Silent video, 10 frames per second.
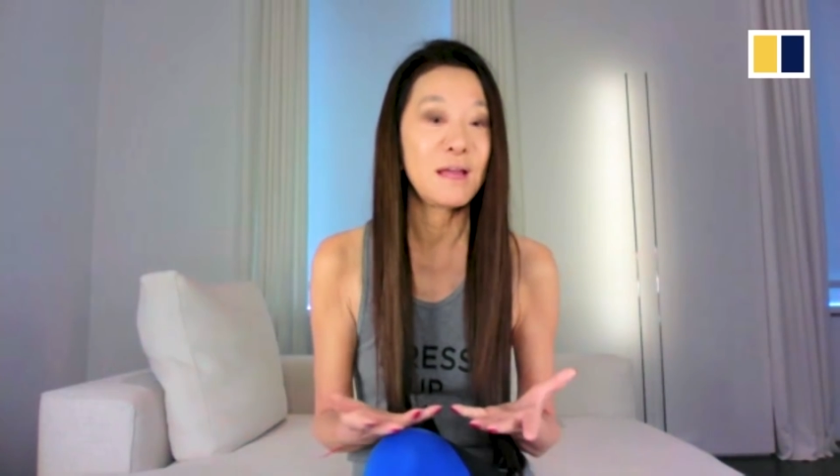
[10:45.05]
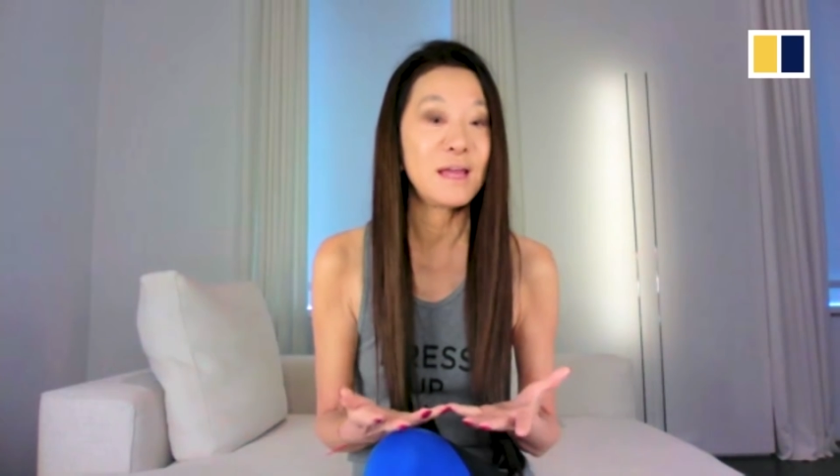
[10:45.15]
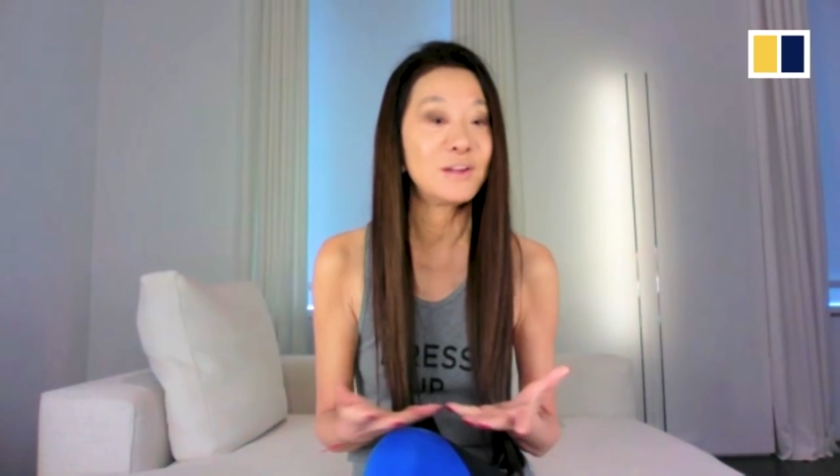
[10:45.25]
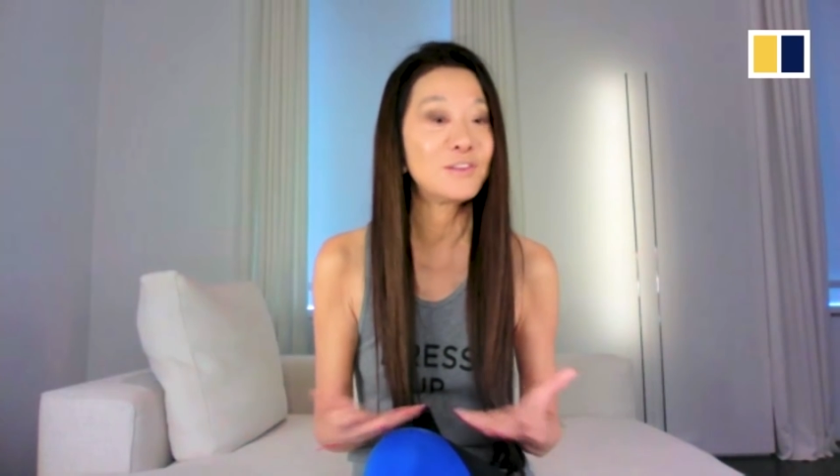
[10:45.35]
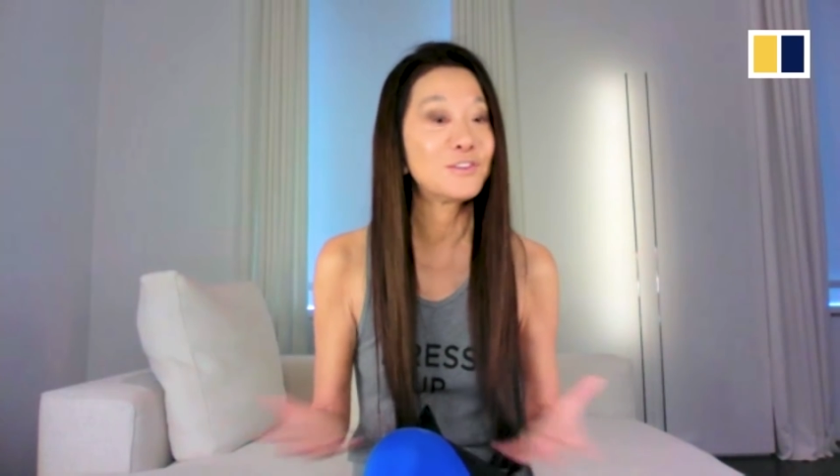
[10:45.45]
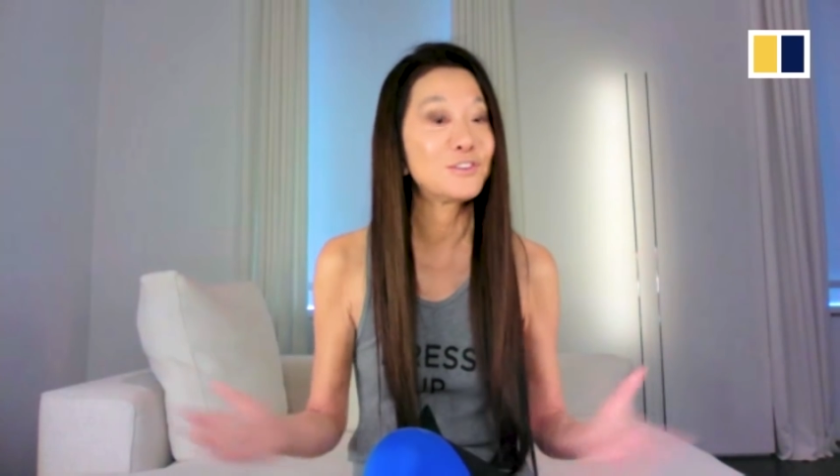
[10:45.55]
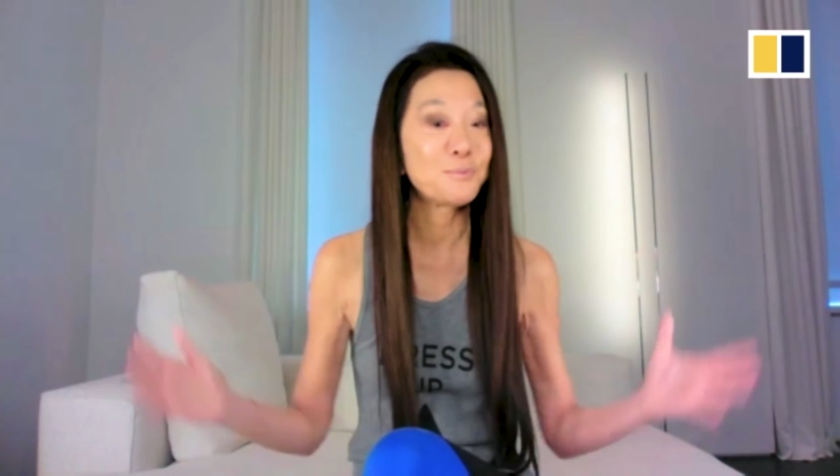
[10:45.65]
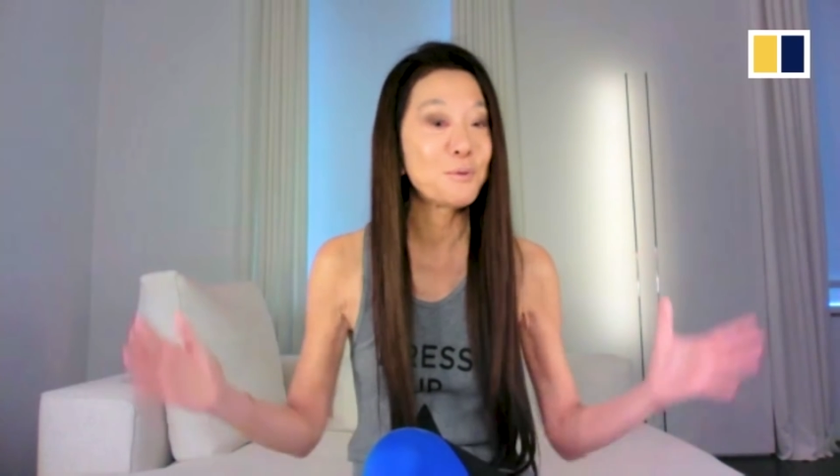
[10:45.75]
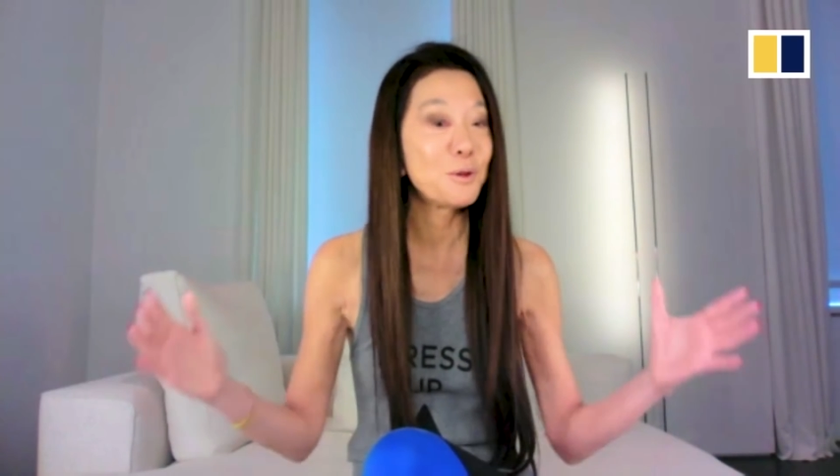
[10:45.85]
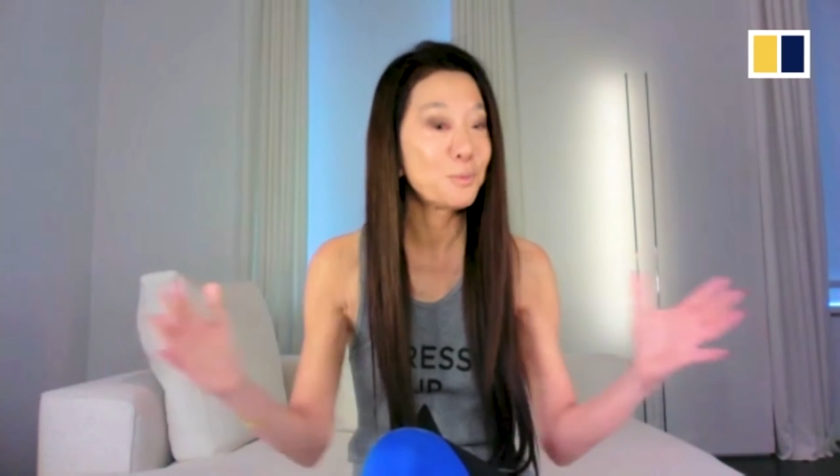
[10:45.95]
and it's a
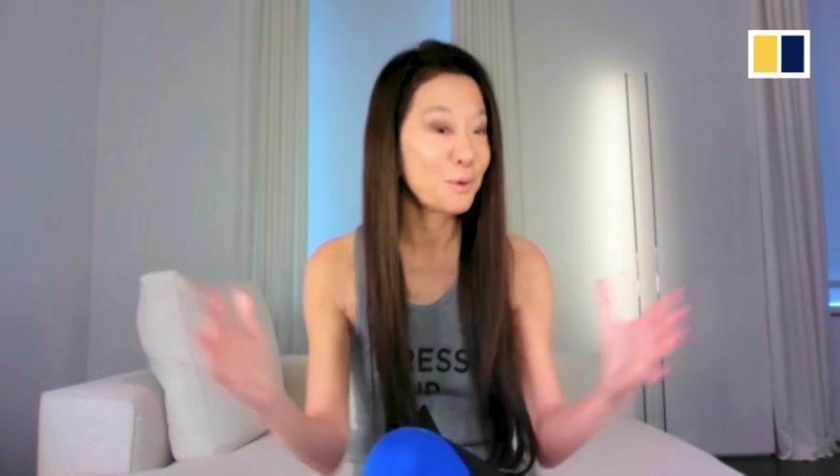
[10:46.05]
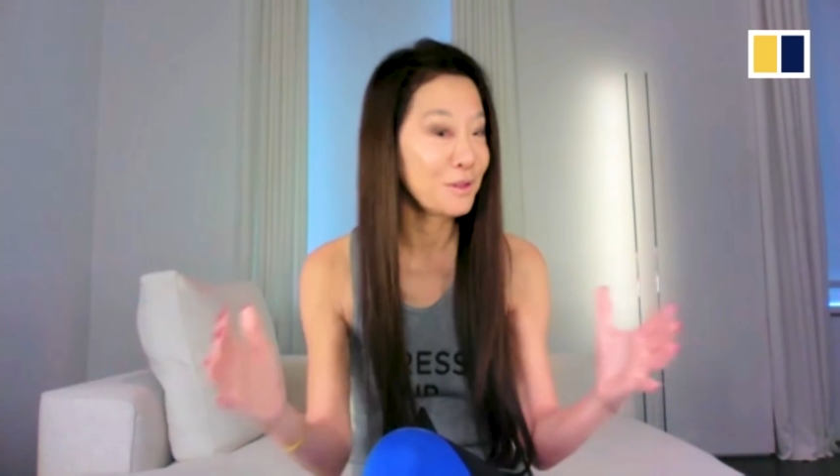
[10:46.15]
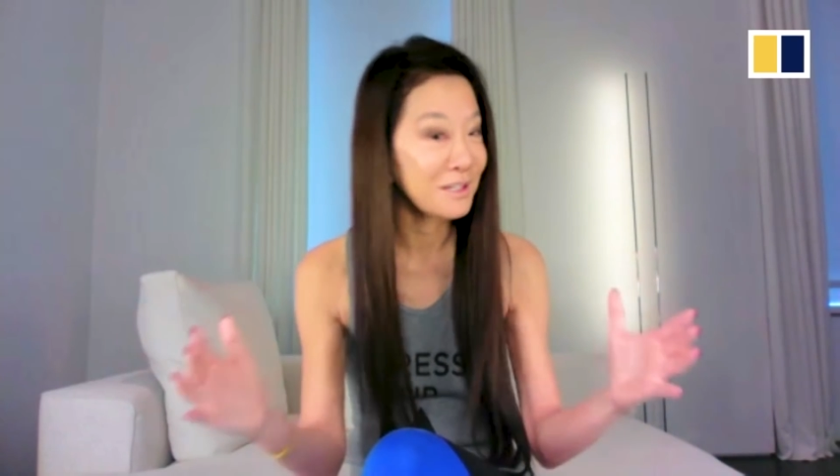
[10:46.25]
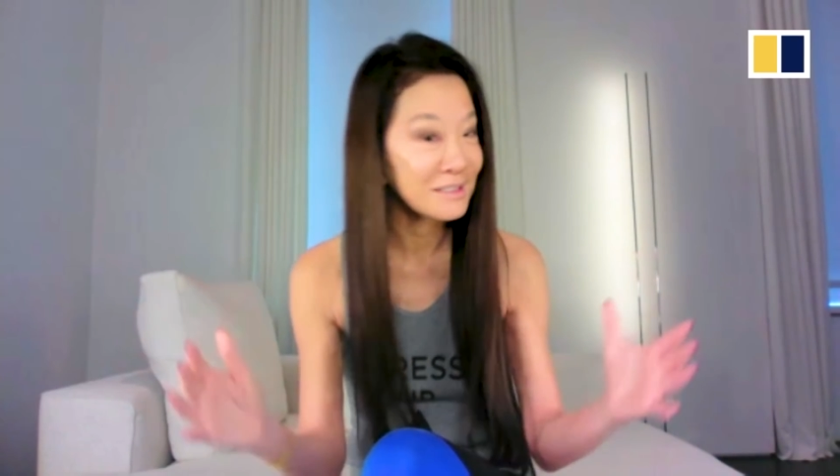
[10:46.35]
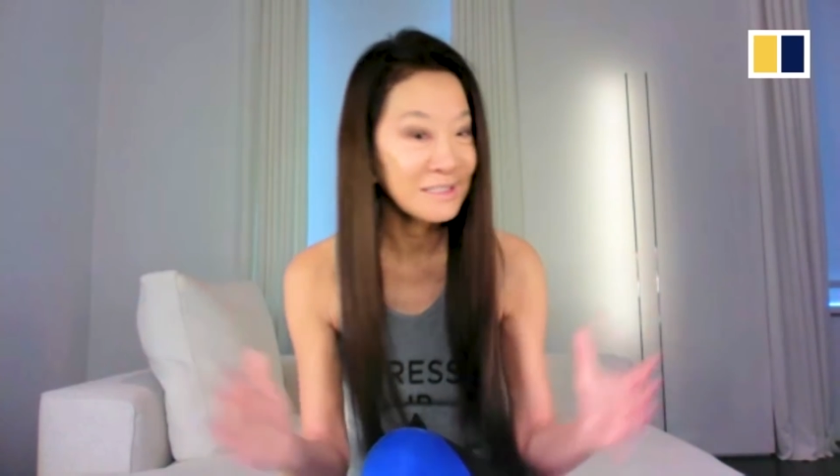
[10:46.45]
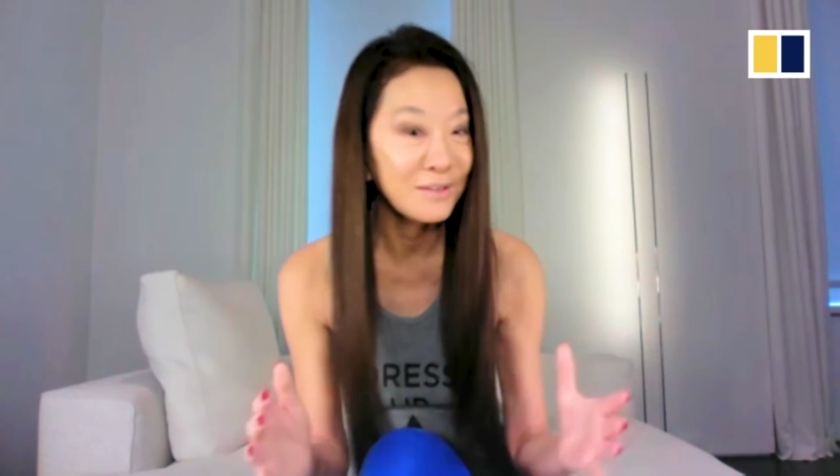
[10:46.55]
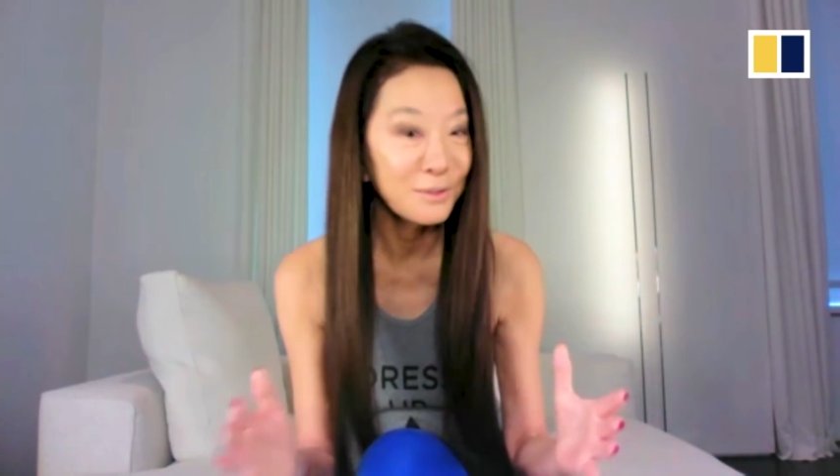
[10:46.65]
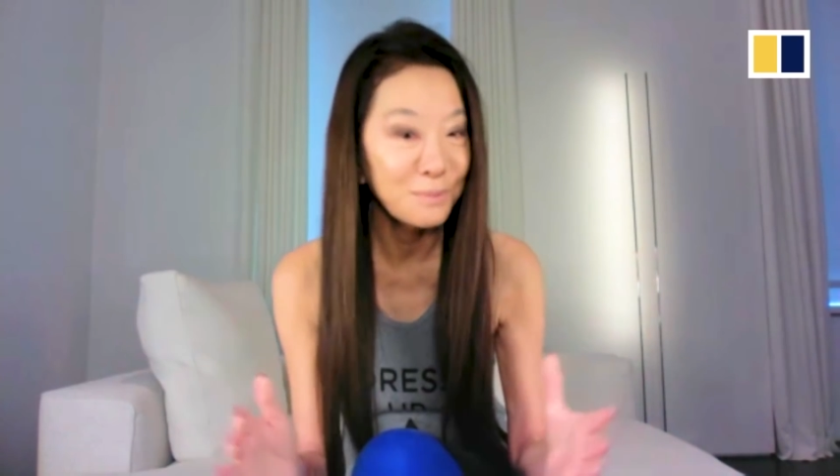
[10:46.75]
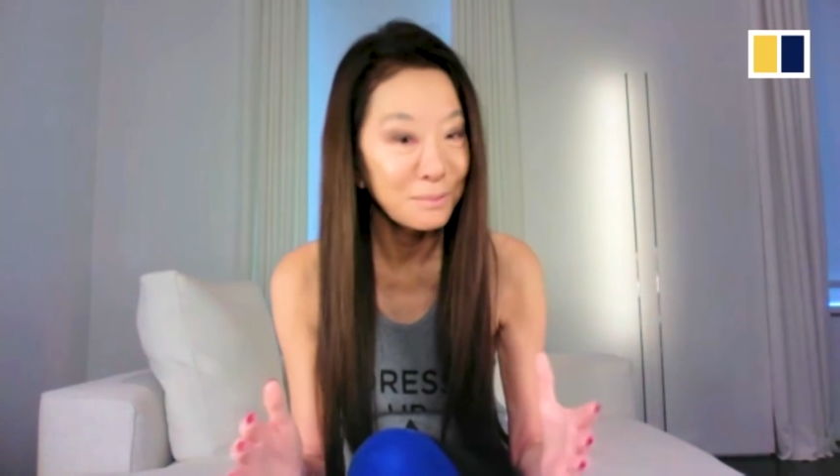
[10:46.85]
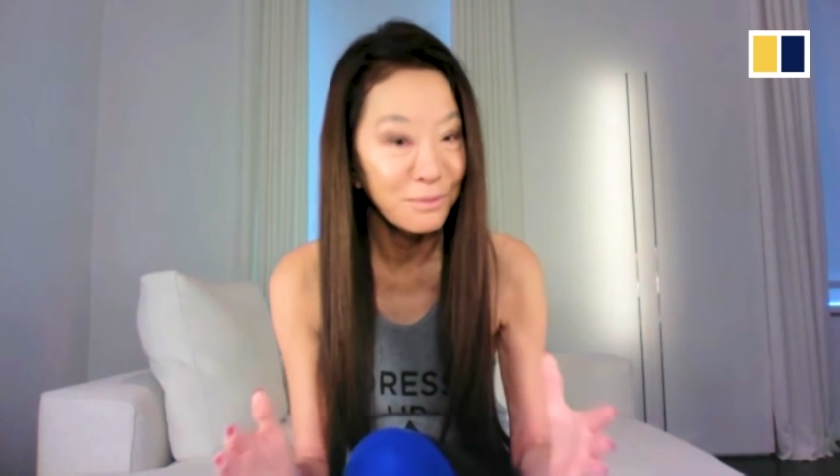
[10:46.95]
smaller world than it's ever
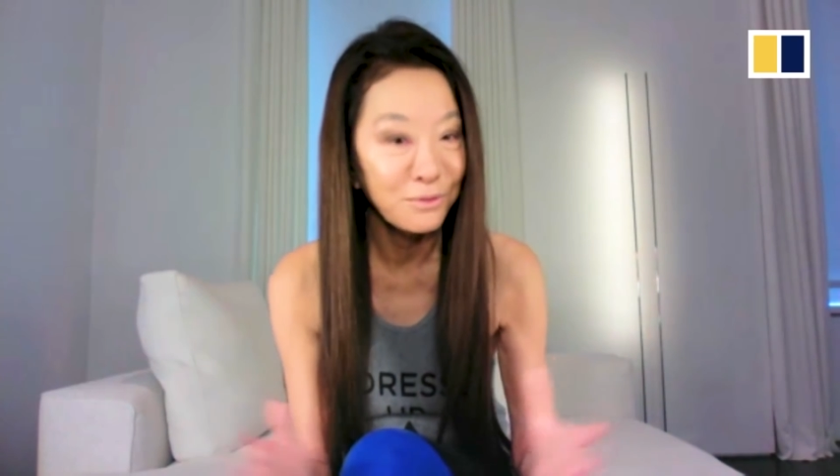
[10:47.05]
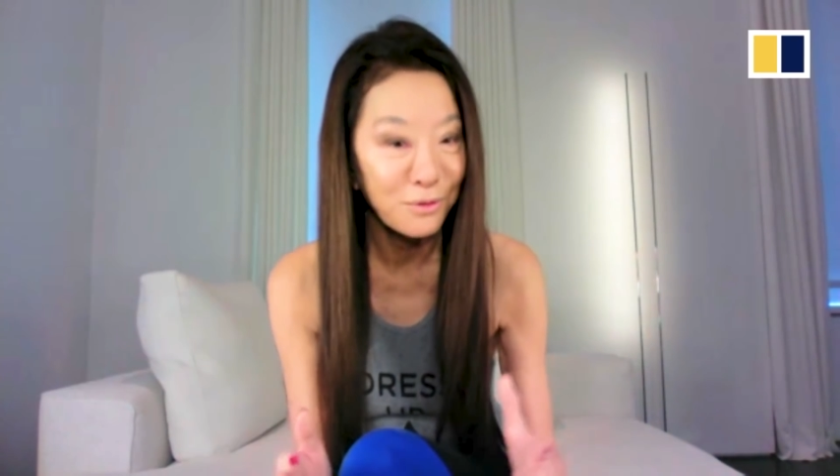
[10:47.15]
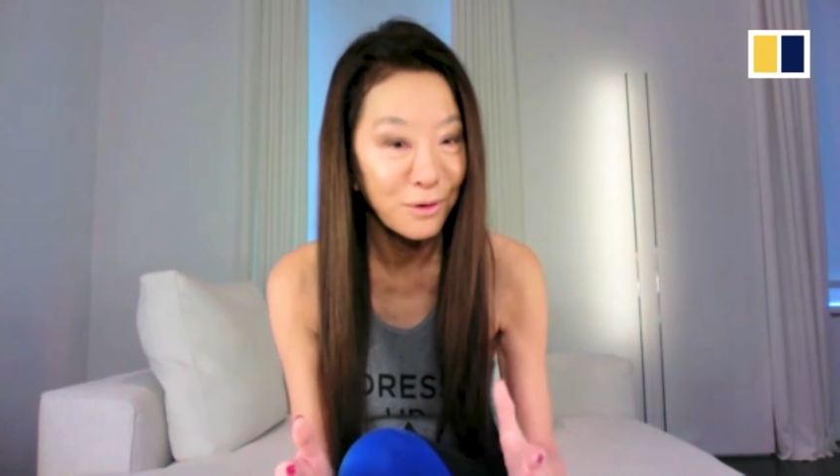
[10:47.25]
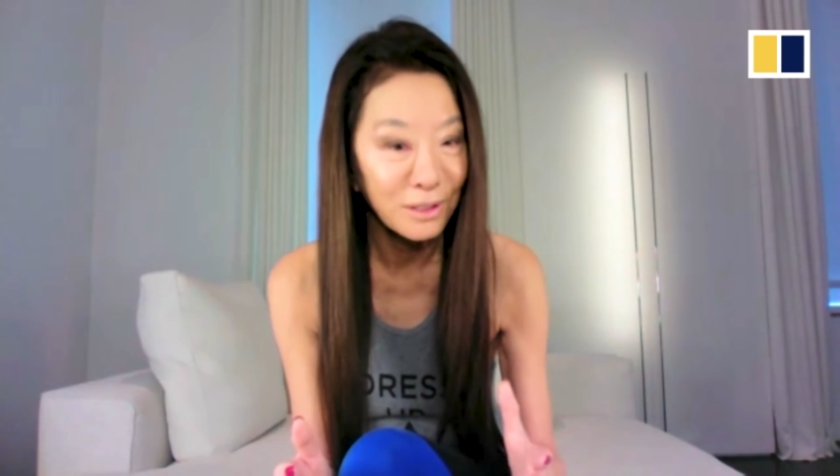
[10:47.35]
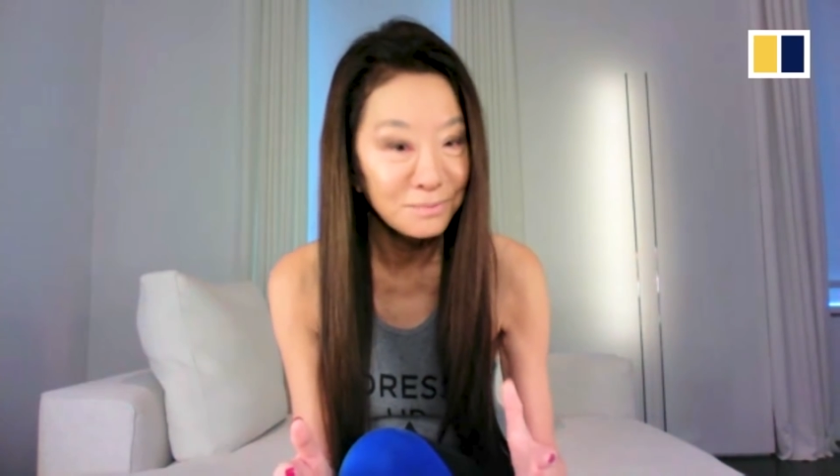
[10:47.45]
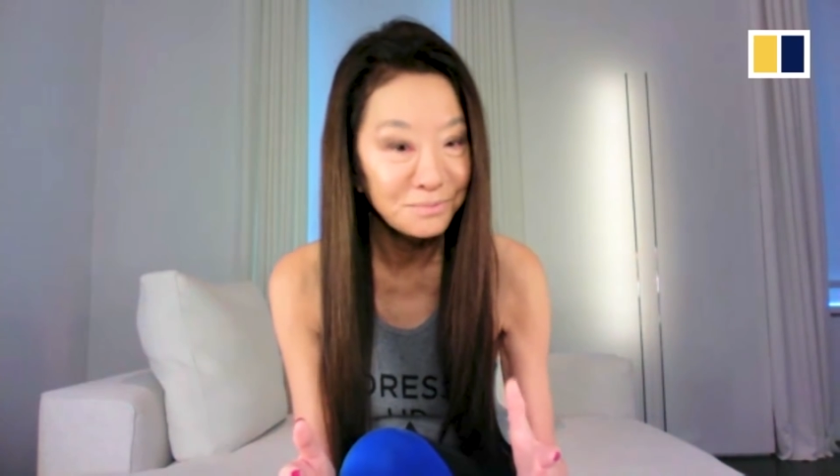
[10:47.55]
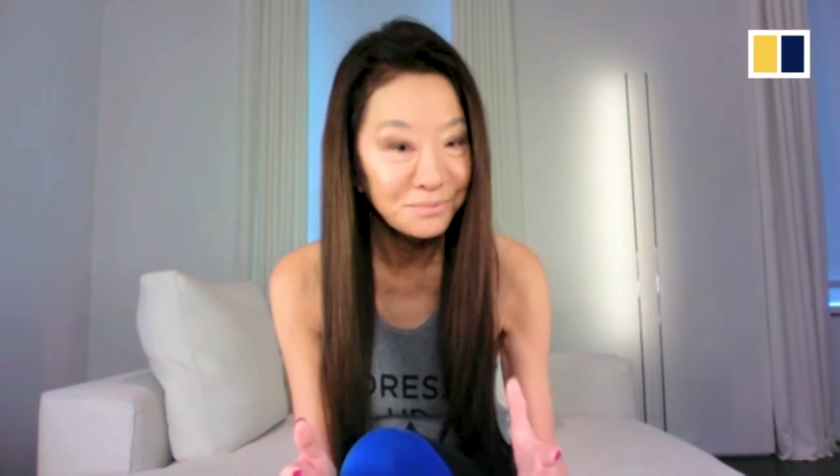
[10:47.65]
been before.